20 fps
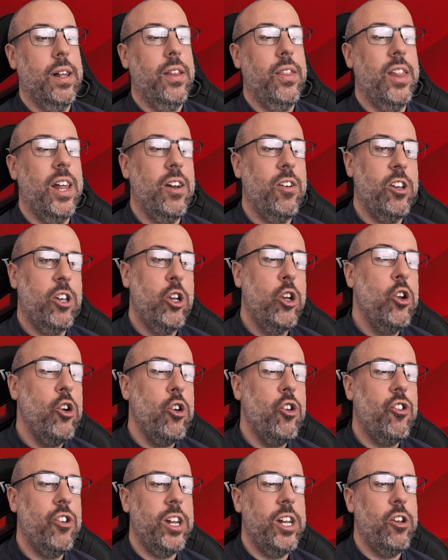there is
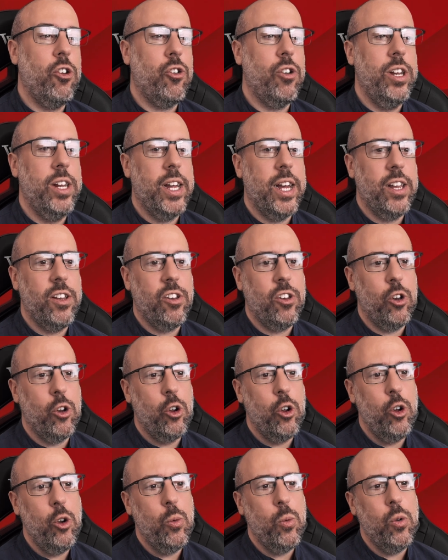huge intrigue as to
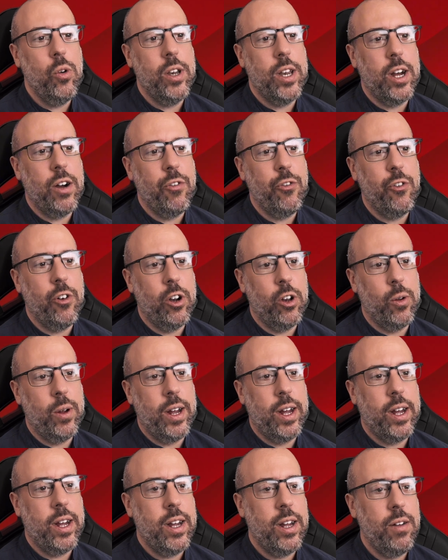who will now follow
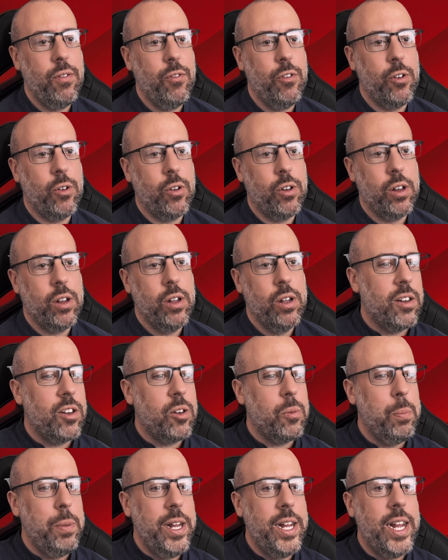at Anfield.
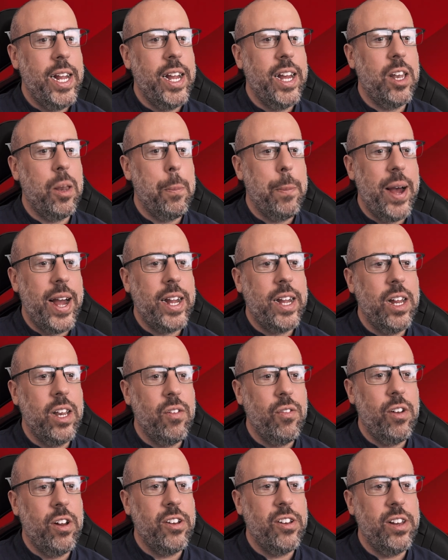Speaking at the back end
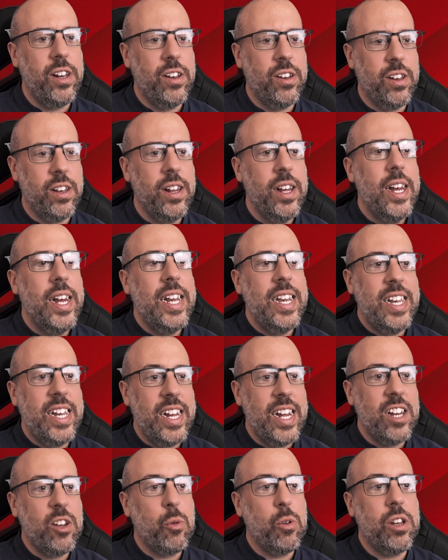of last season,
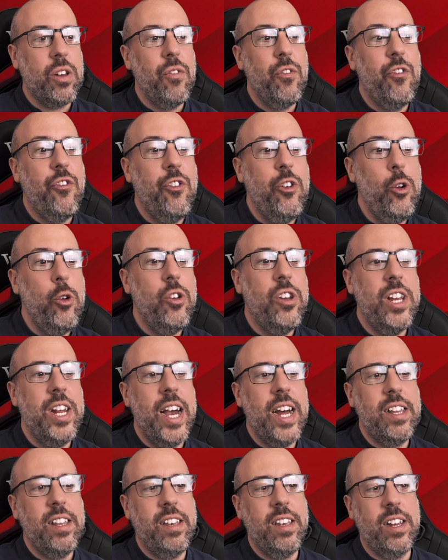Diaz was
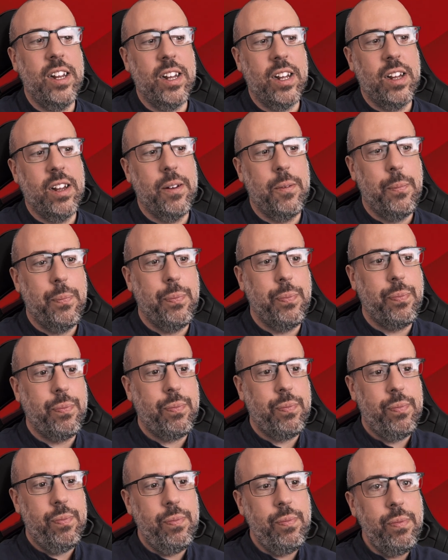enthusiastic
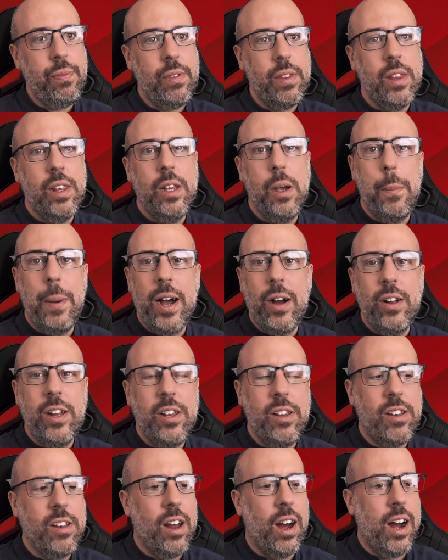about
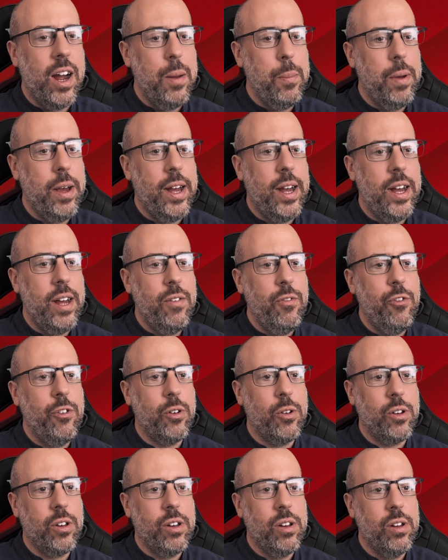his time at
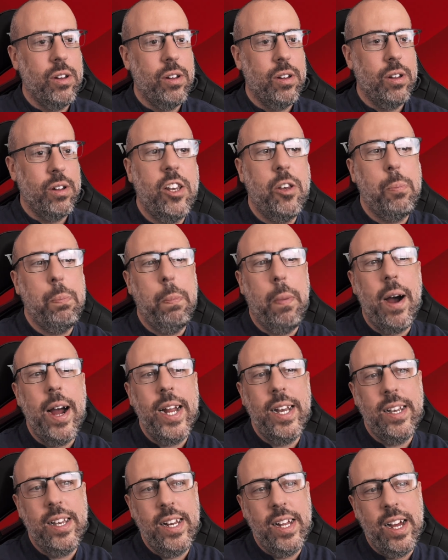Anfield.
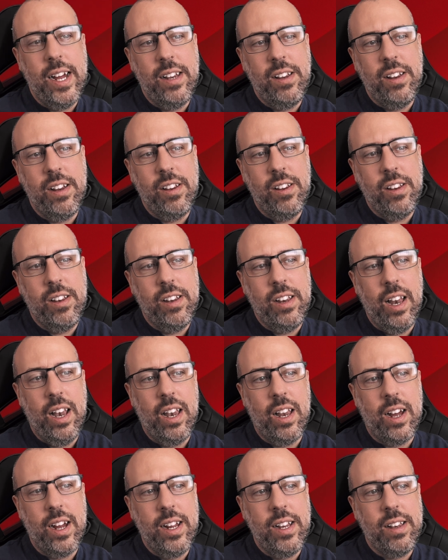Despite Diaz's
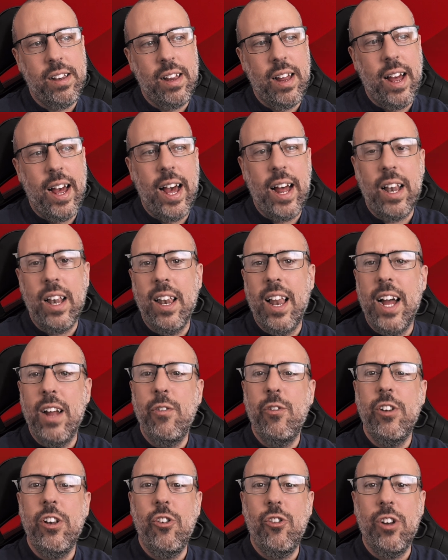delight at
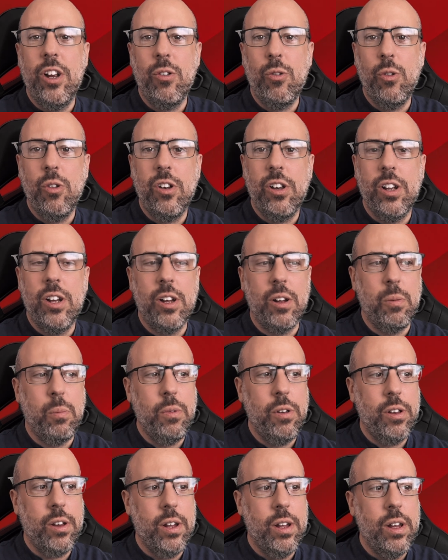life in general
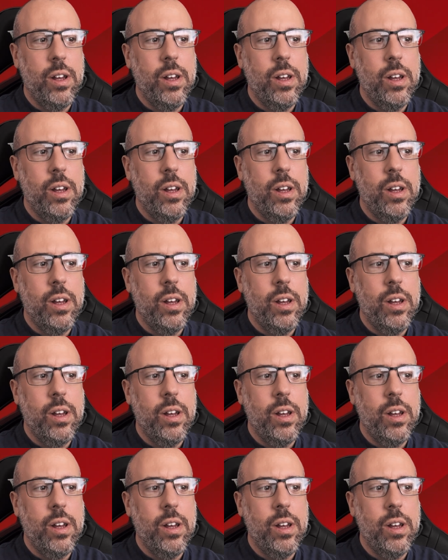terms,